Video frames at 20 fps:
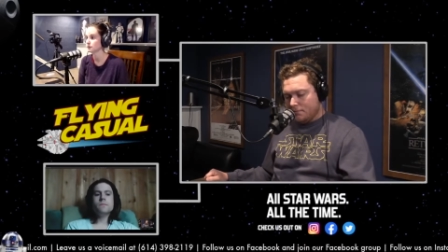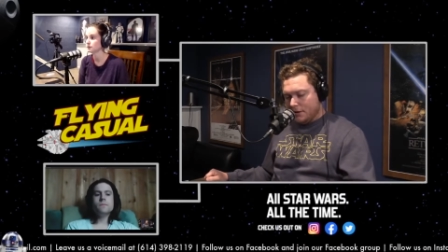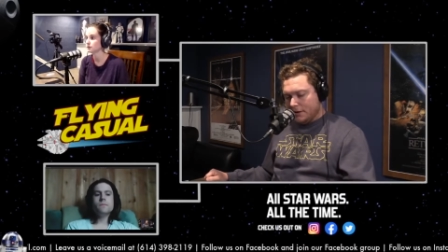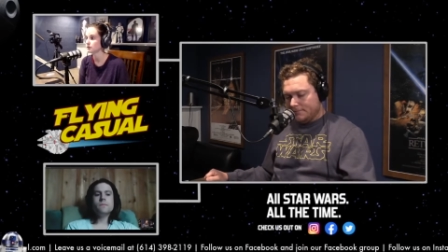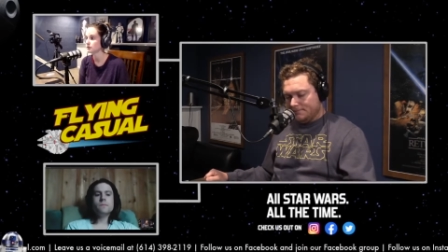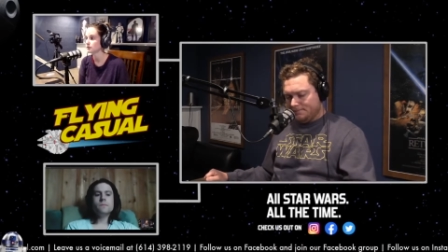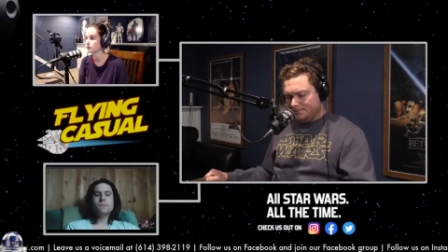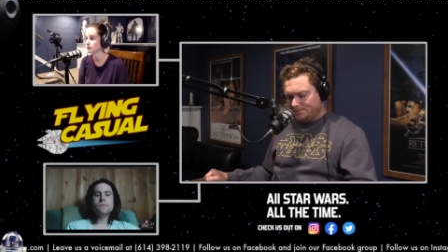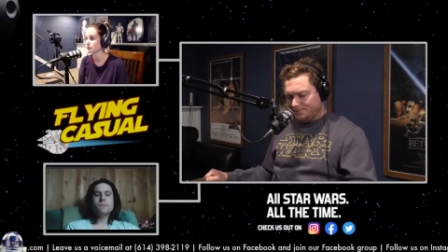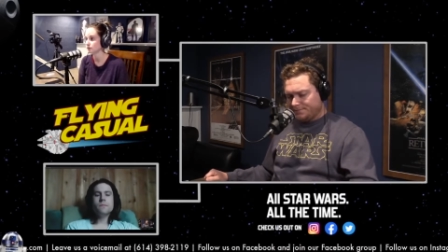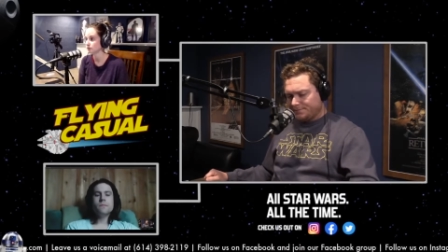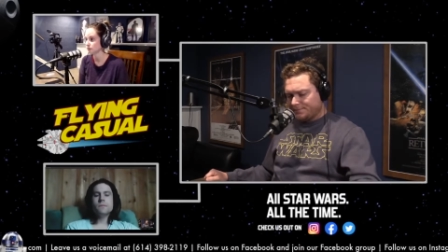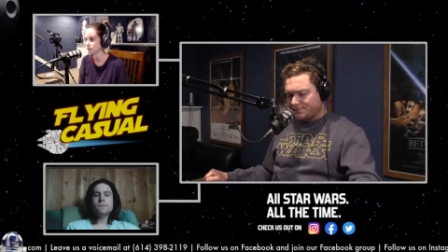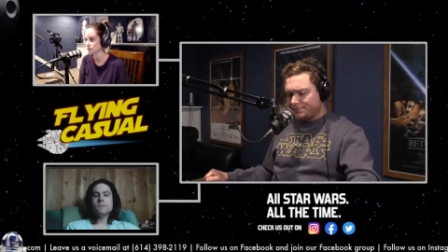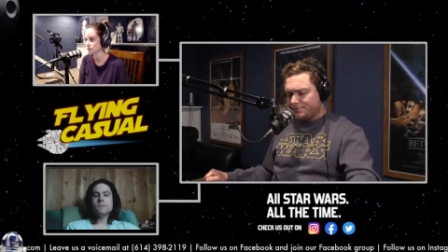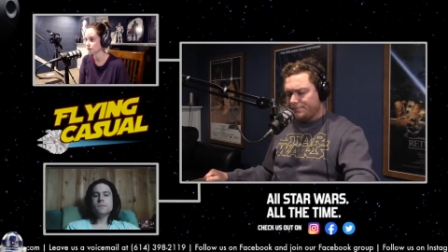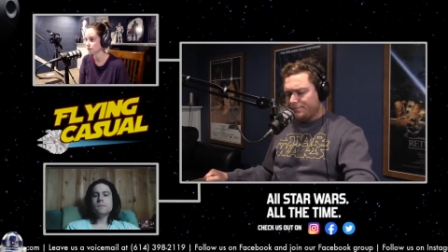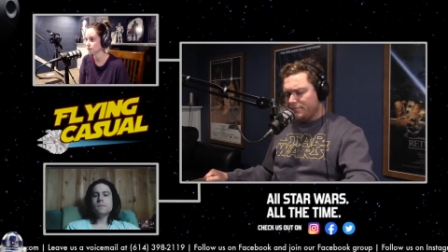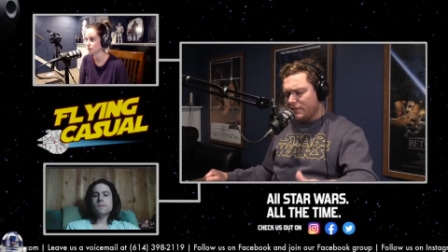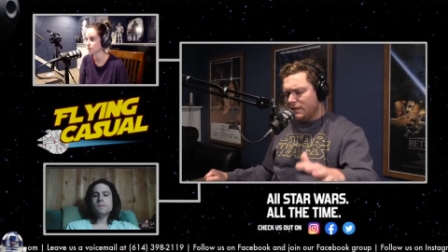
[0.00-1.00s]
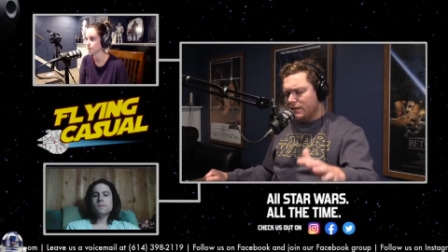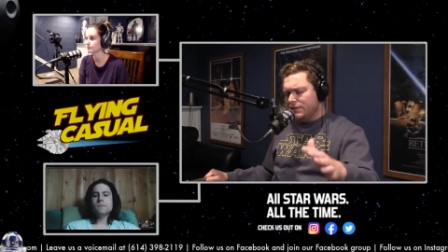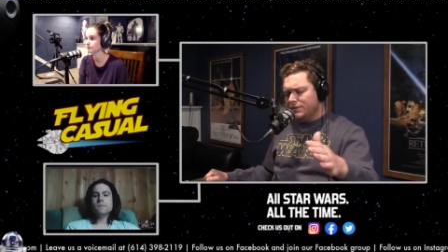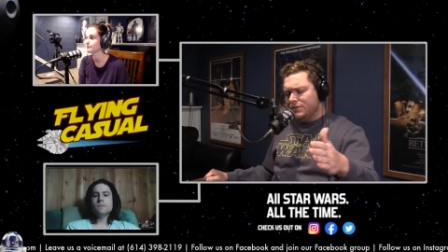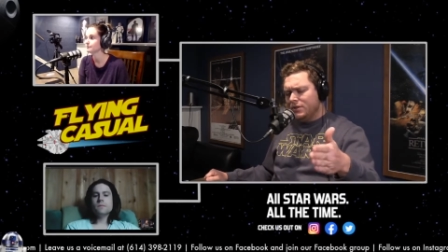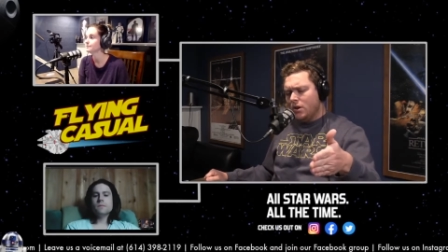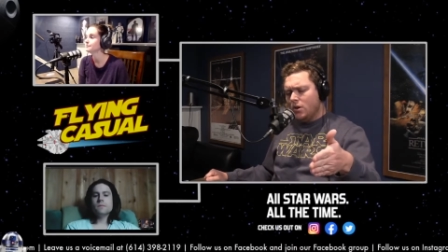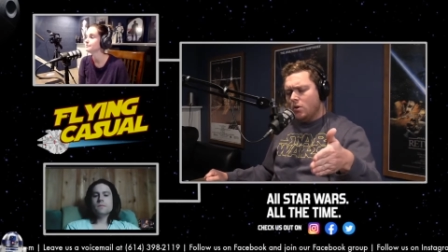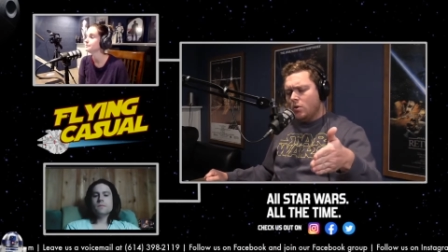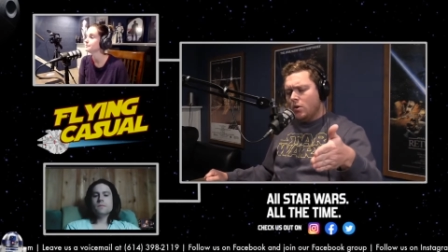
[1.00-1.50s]
But
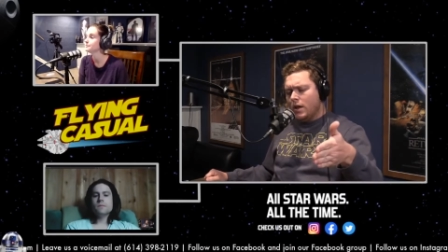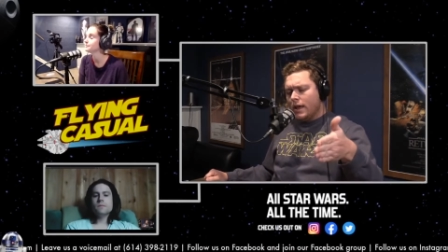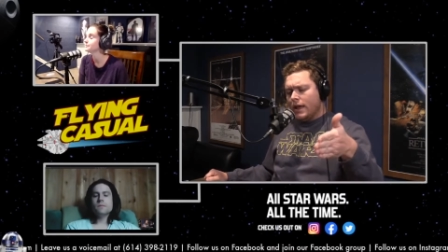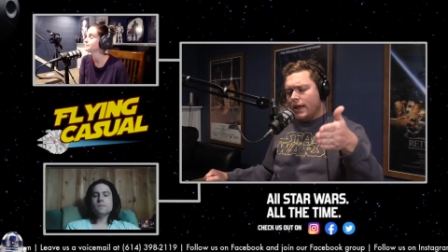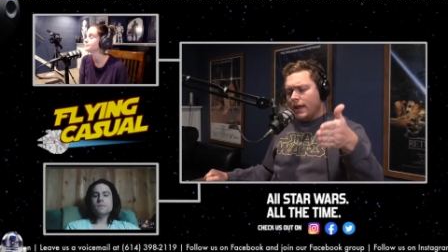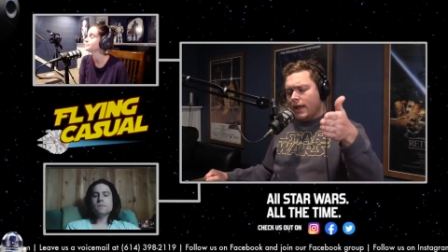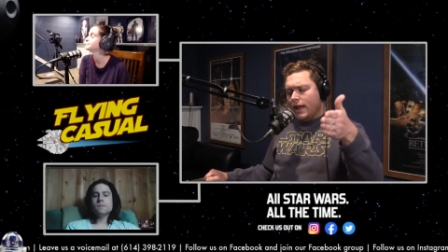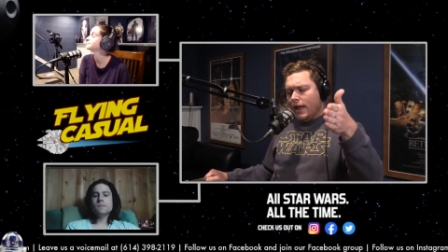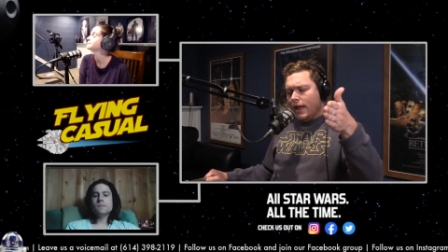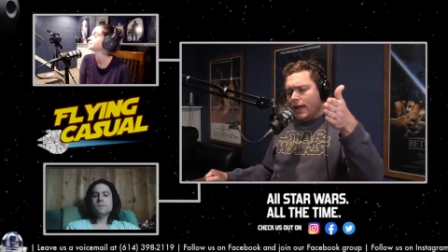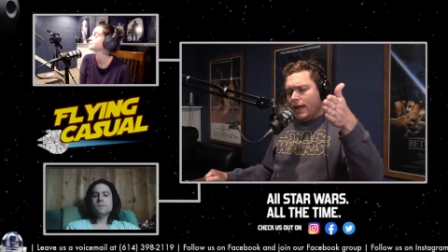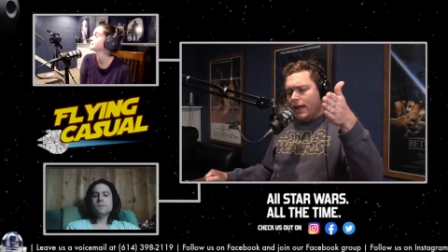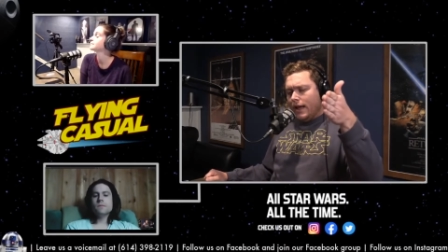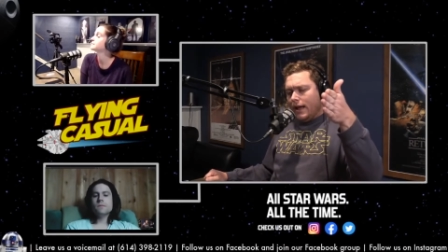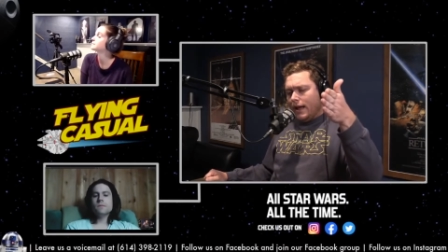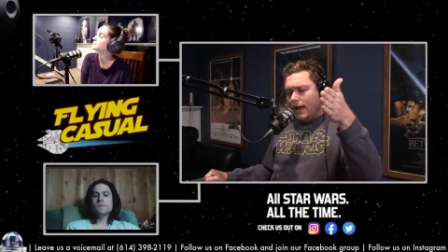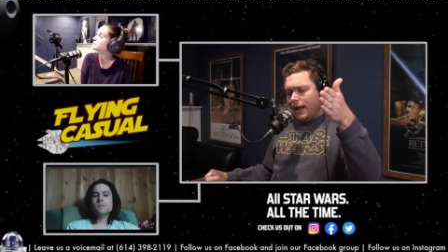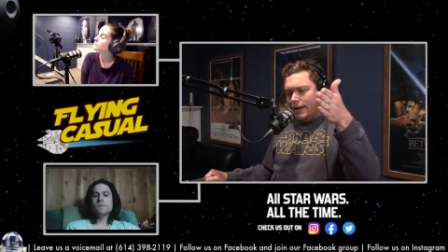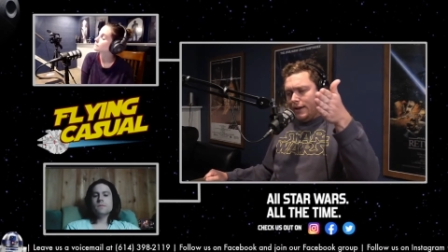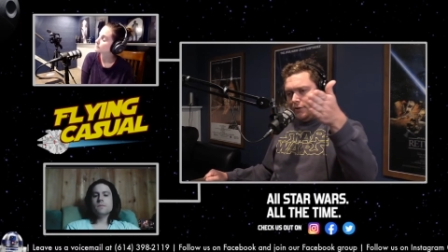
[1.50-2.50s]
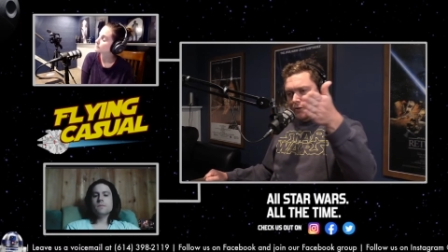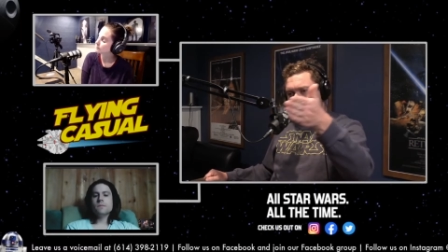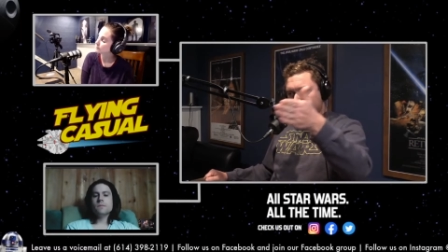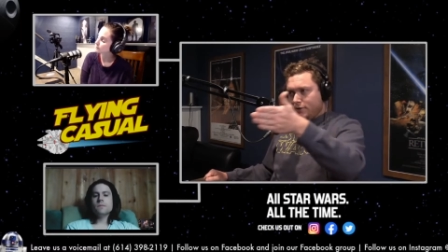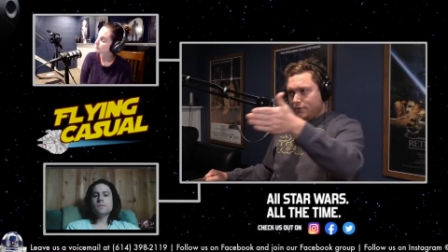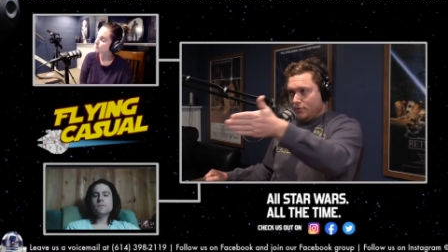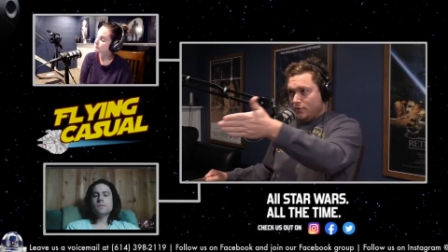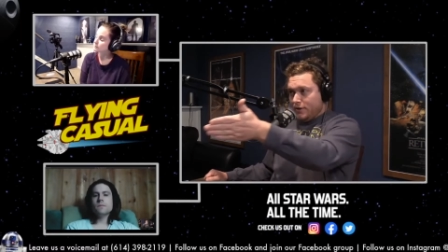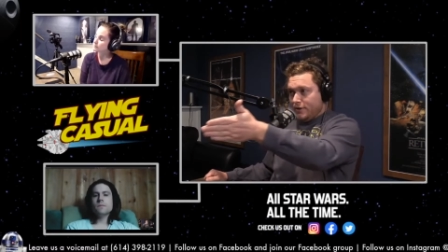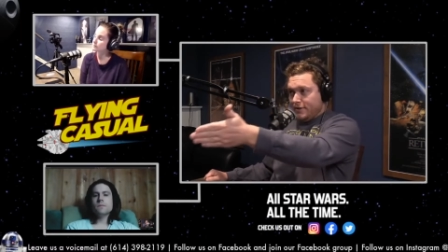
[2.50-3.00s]
so I
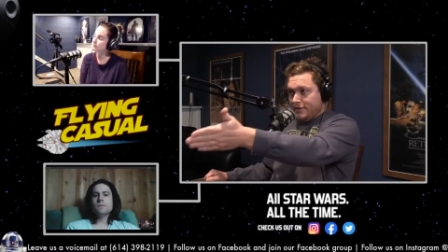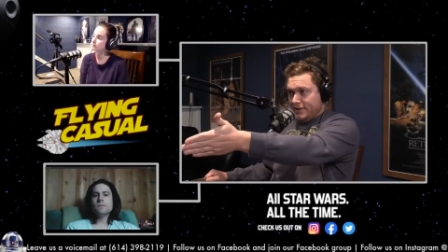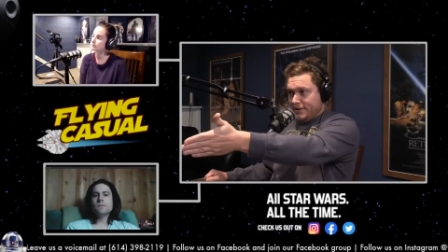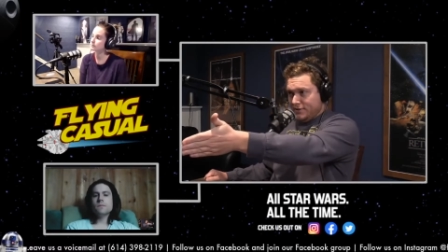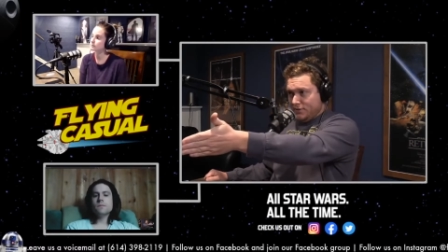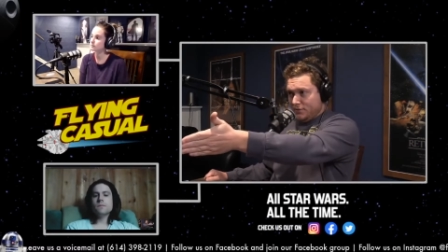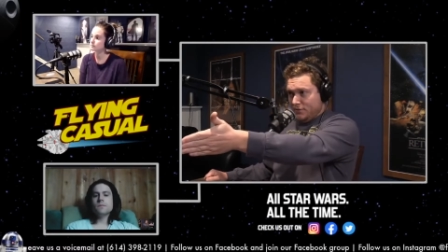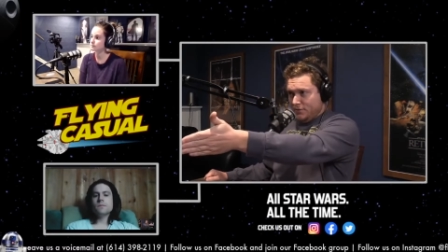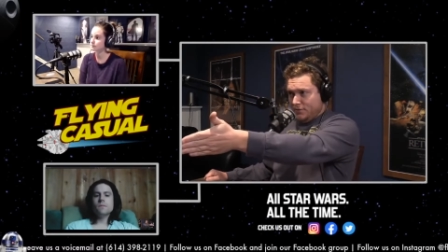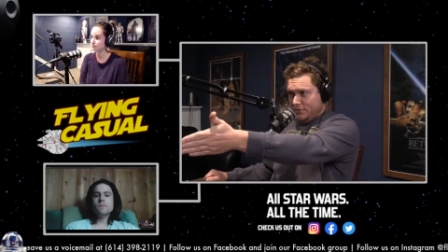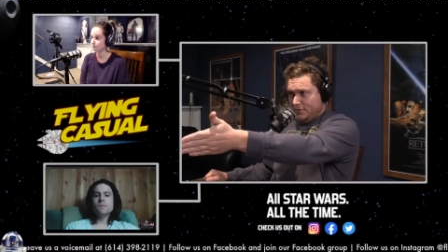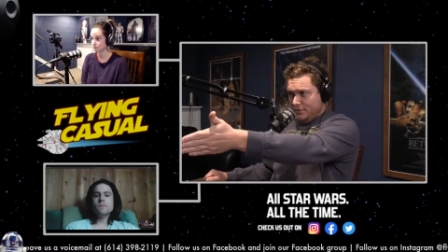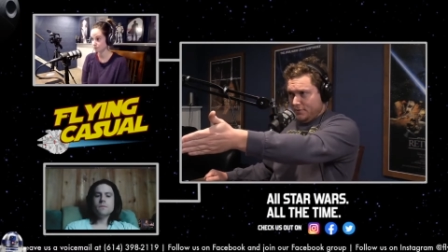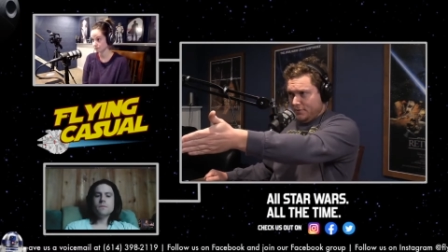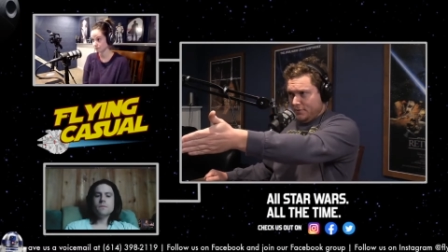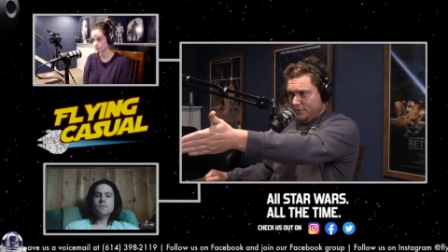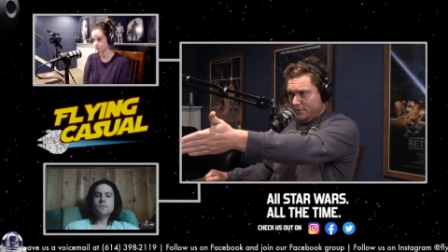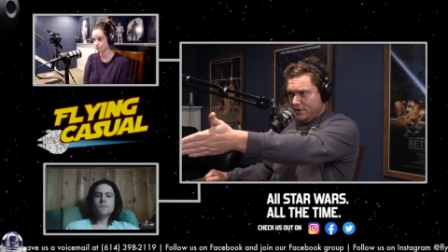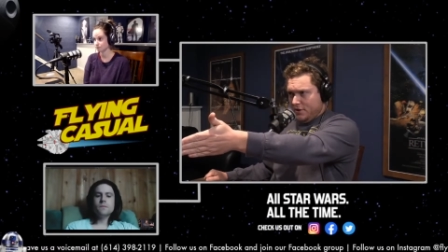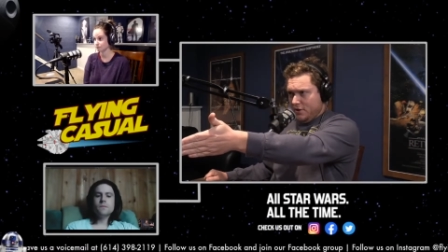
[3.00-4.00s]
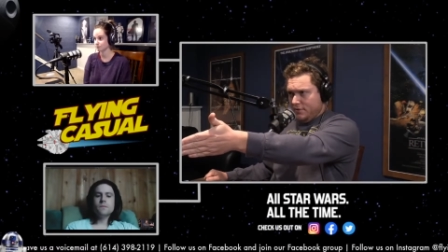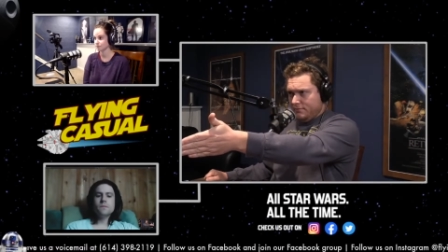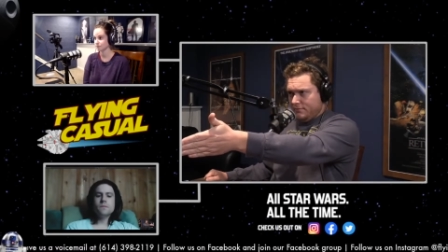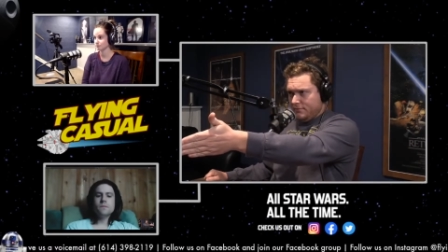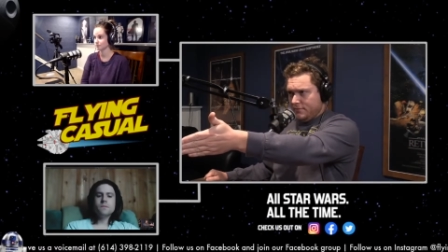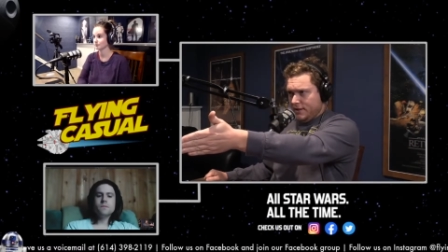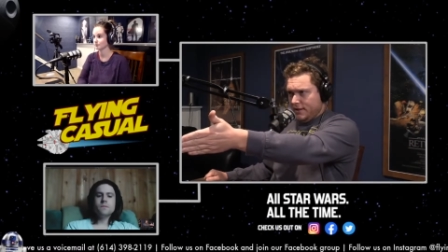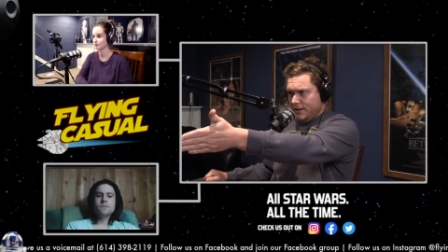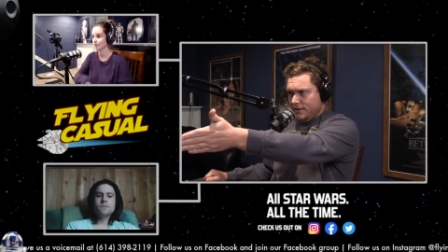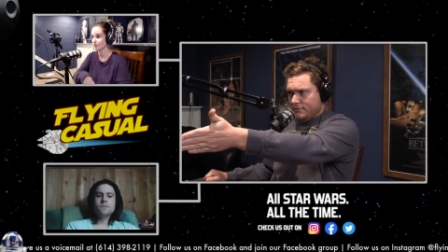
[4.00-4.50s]
created one of these. What do we call them
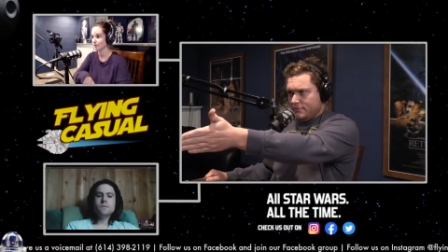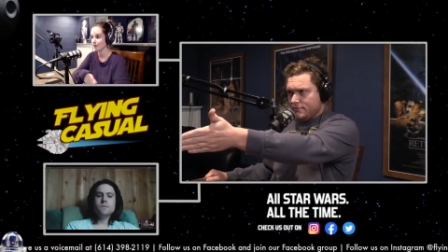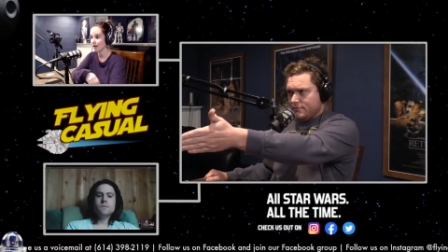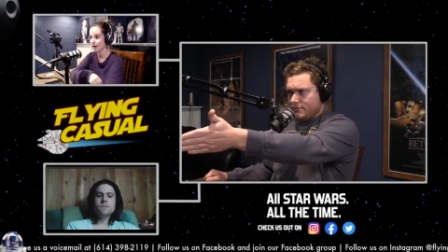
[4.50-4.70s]
again?